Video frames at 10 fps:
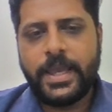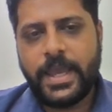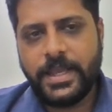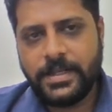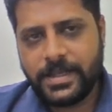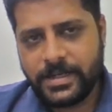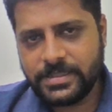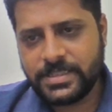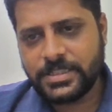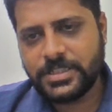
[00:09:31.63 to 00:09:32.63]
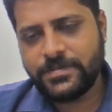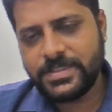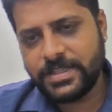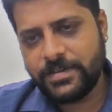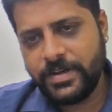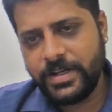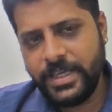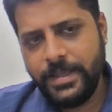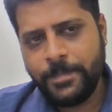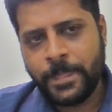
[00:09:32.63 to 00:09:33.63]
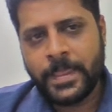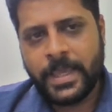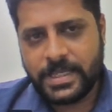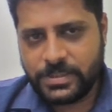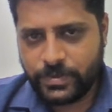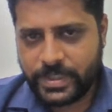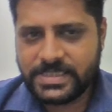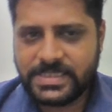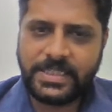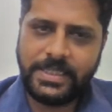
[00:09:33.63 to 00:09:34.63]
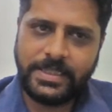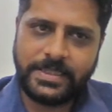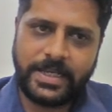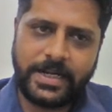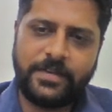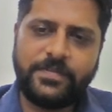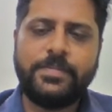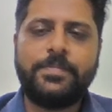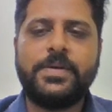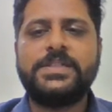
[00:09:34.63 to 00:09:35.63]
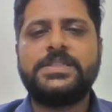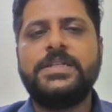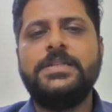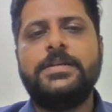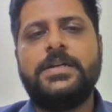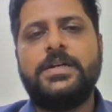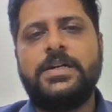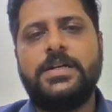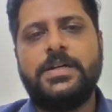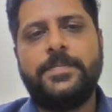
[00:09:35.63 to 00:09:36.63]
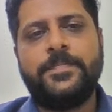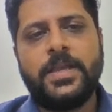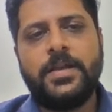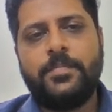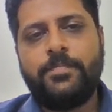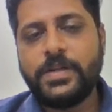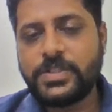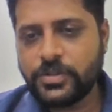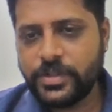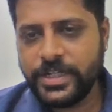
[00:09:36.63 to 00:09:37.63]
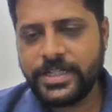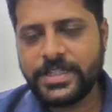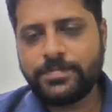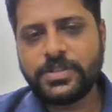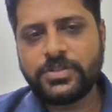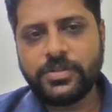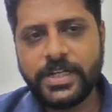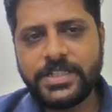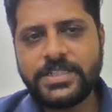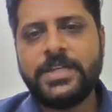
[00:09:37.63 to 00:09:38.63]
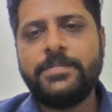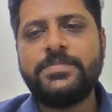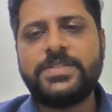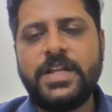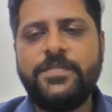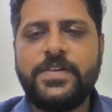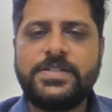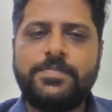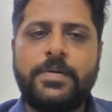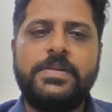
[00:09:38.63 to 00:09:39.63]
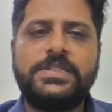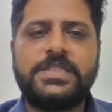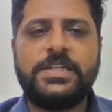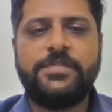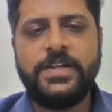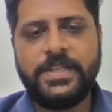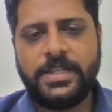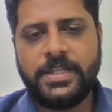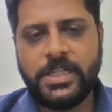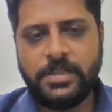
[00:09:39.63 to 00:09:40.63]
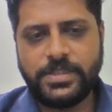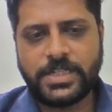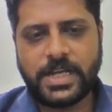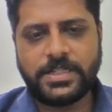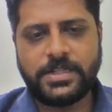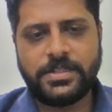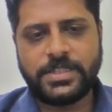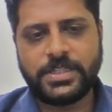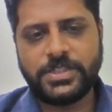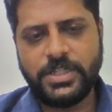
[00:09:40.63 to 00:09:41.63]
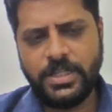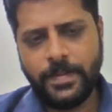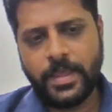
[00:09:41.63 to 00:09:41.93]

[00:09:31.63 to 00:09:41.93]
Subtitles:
And under section 170, as you can see, that if the person uh, personates himself as a public servant, then he'll be charged under section